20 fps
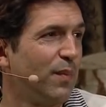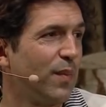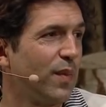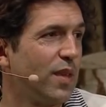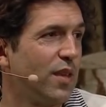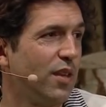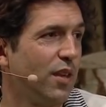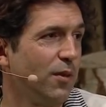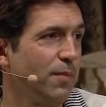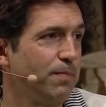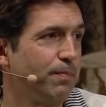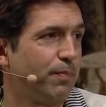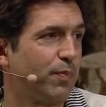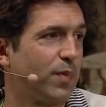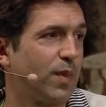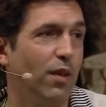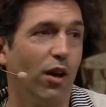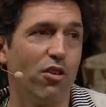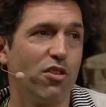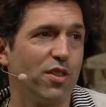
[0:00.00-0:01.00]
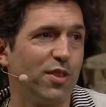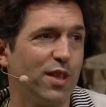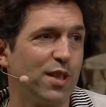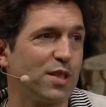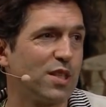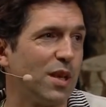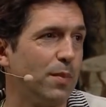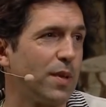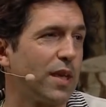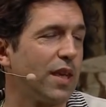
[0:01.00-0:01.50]
You know, I think there's
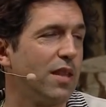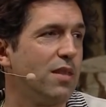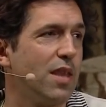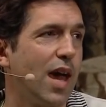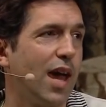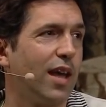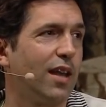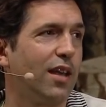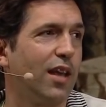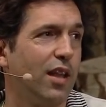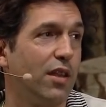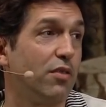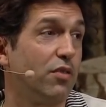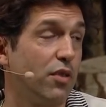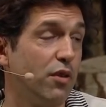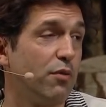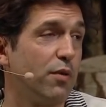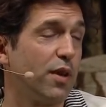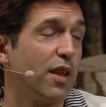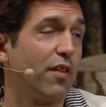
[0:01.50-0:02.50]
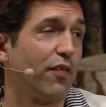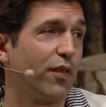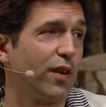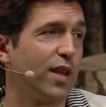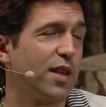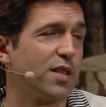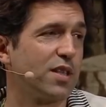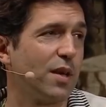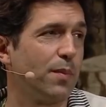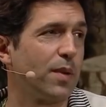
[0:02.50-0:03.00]
something in that, and there definitely
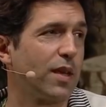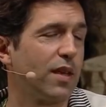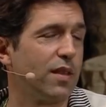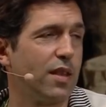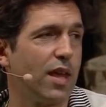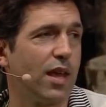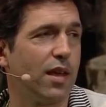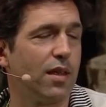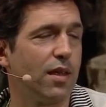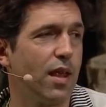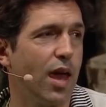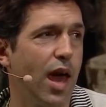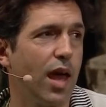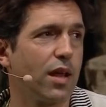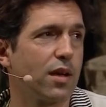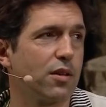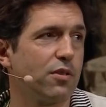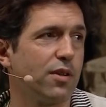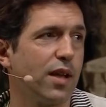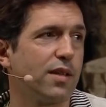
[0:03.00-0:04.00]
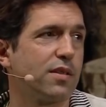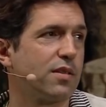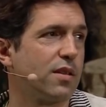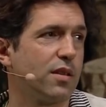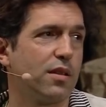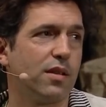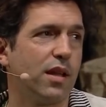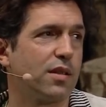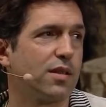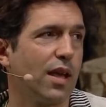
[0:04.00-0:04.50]
is something in that at Attica. That's
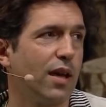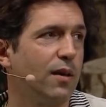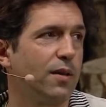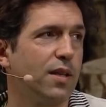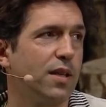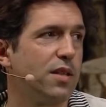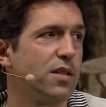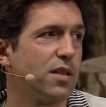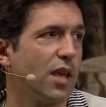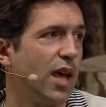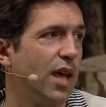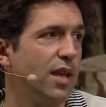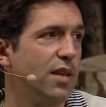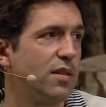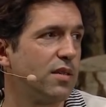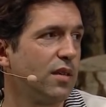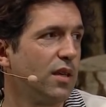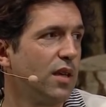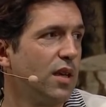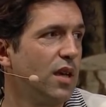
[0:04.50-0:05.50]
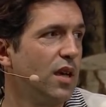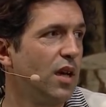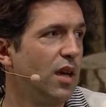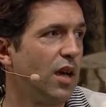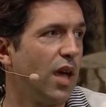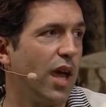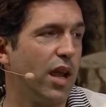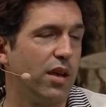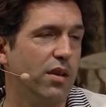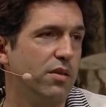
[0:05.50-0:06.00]
that's how it is, and
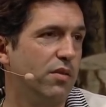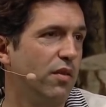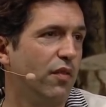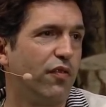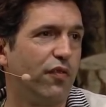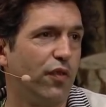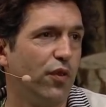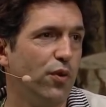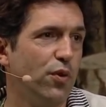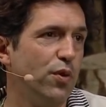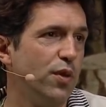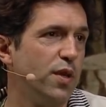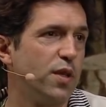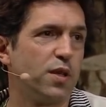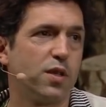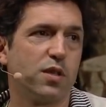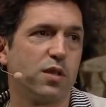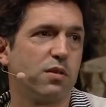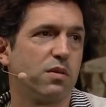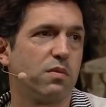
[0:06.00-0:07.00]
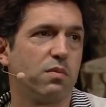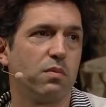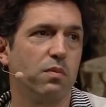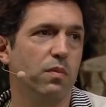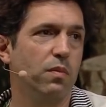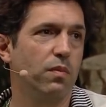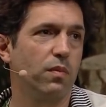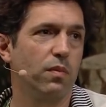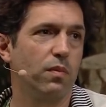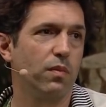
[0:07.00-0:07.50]
and the food is
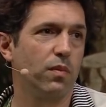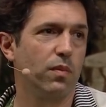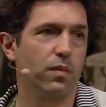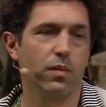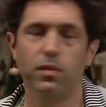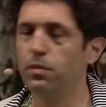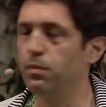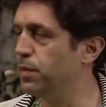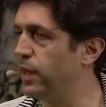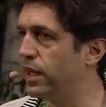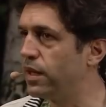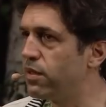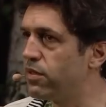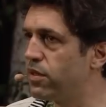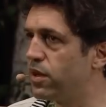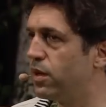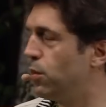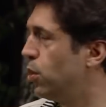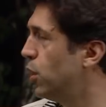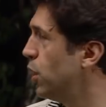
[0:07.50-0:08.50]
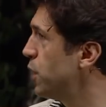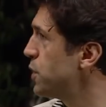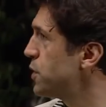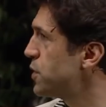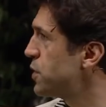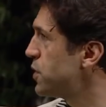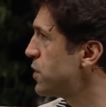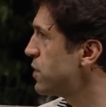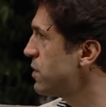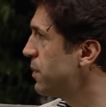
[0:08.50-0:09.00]
better than it
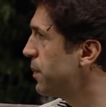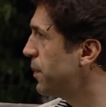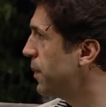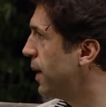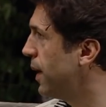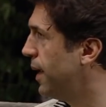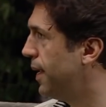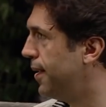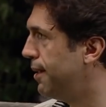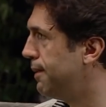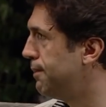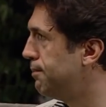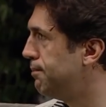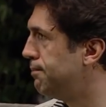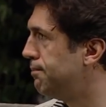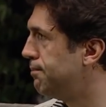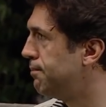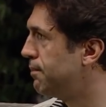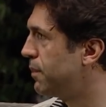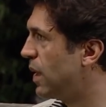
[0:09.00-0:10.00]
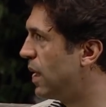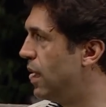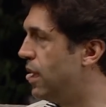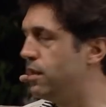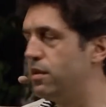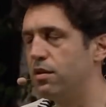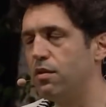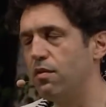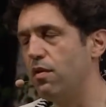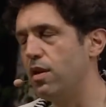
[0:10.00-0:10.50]
was, um, and
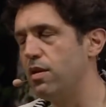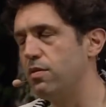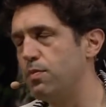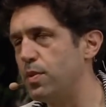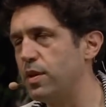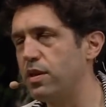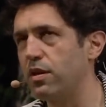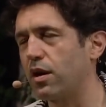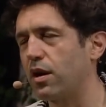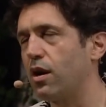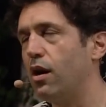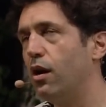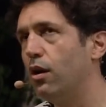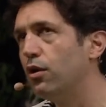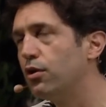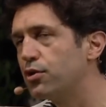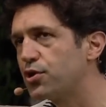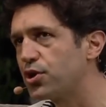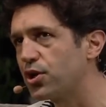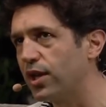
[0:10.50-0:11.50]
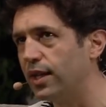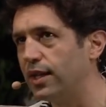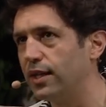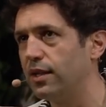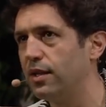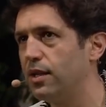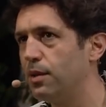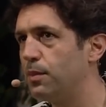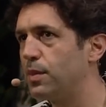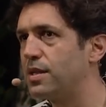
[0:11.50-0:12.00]
the but the culture,
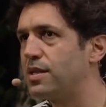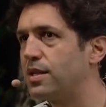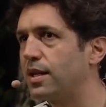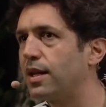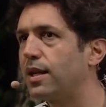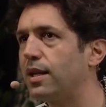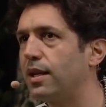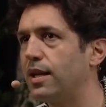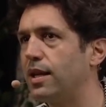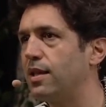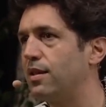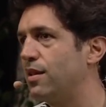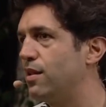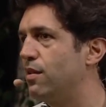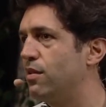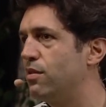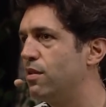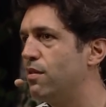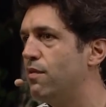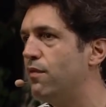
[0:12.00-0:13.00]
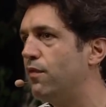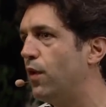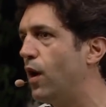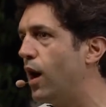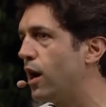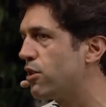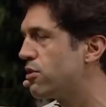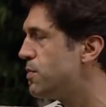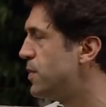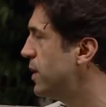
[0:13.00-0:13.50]
particularly the the
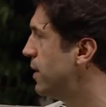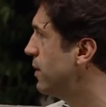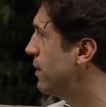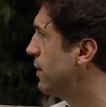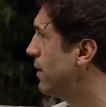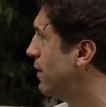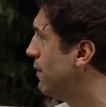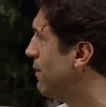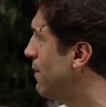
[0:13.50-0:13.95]
environment, the